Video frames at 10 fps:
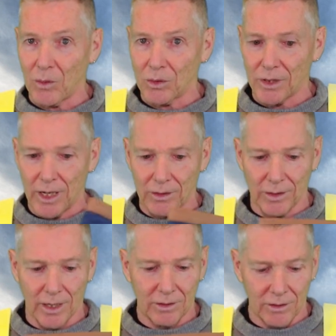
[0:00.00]
won't dry out
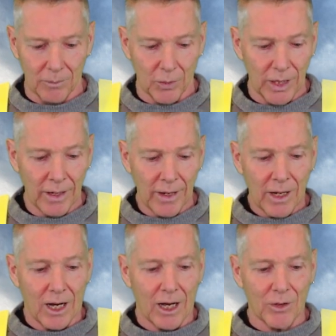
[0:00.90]
and get slippery.
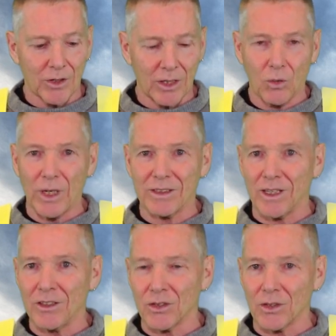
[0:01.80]
Uh, they're not quite as
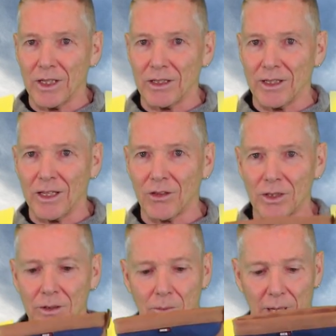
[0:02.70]
insulated
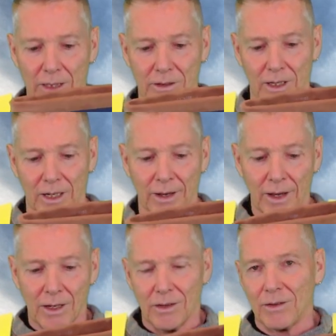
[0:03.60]
either, but uh,
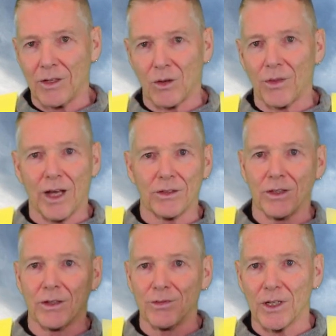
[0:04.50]
you know, that
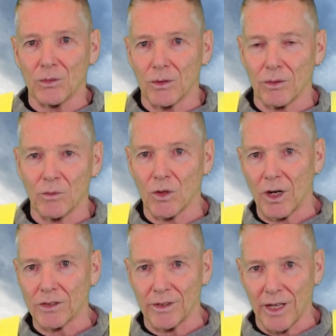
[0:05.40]
you can fix with some
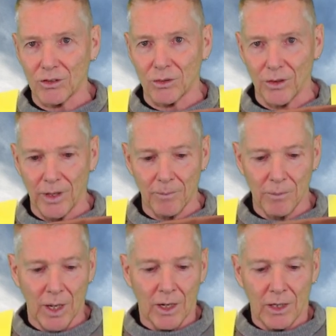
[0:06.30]
socks and that sort of thing.
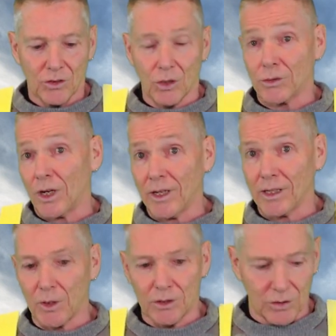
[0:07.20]
So
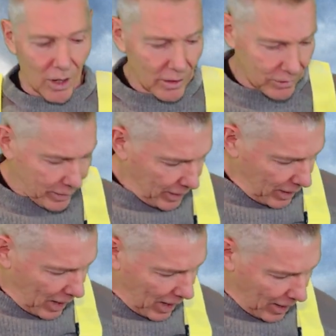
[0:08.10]
talking about socks,
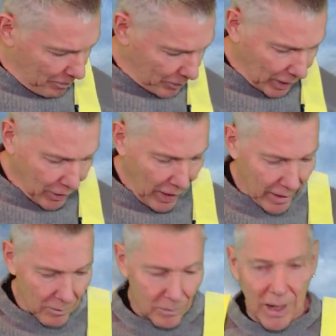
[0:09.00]
um,
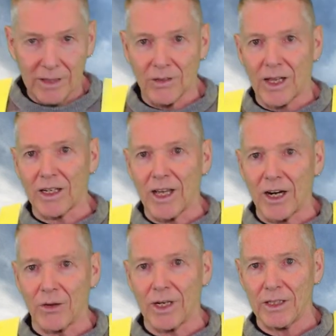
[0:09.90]
again, back to that
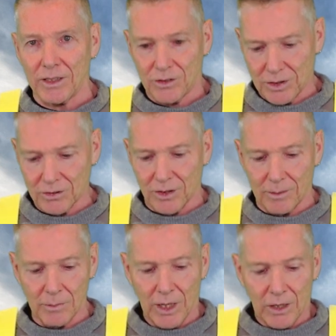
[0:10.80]
layering
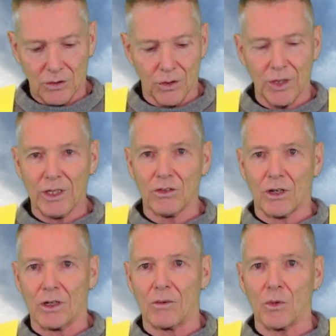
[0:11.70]
system. So these
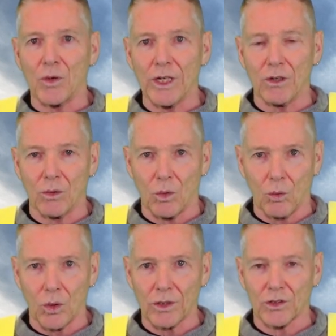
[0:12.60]
are merino
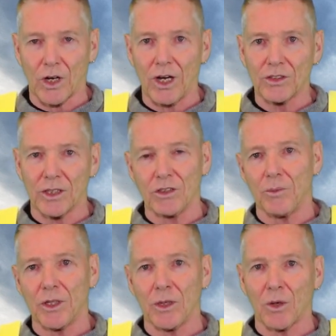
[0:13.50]
wool socks, and
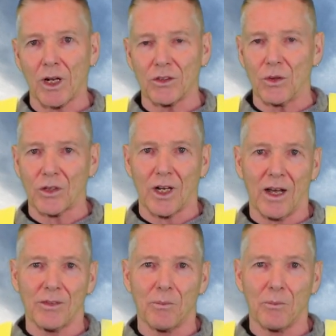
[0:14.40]
typically what I'll do is I'll
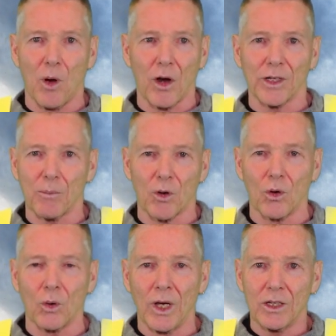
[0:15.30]
have a
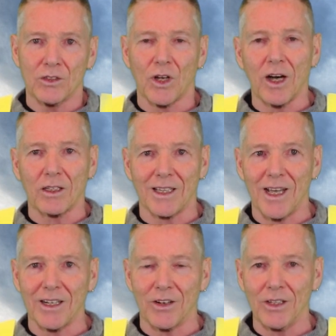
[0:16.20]
Polypro sock
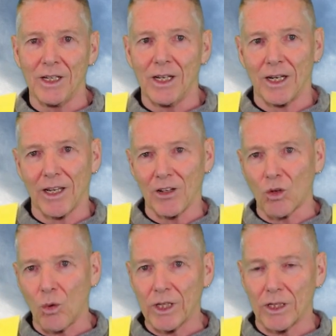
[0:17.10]
liner, again
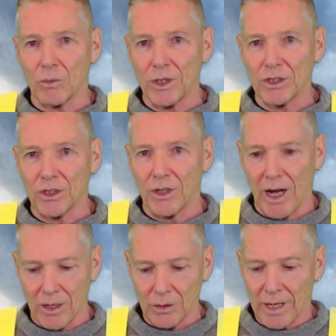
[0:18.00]
to wick that moisture
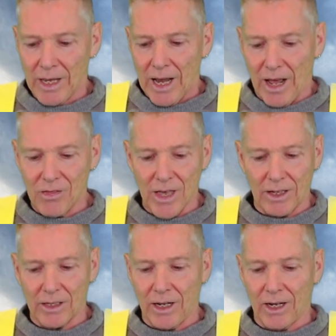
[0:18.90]
out, and
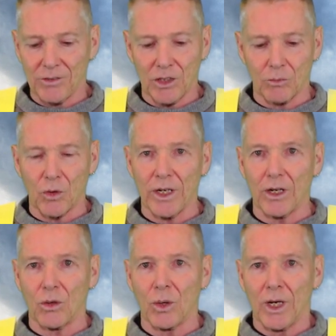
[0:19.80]
then have these
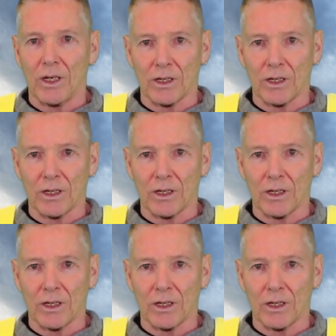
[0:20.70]
merino,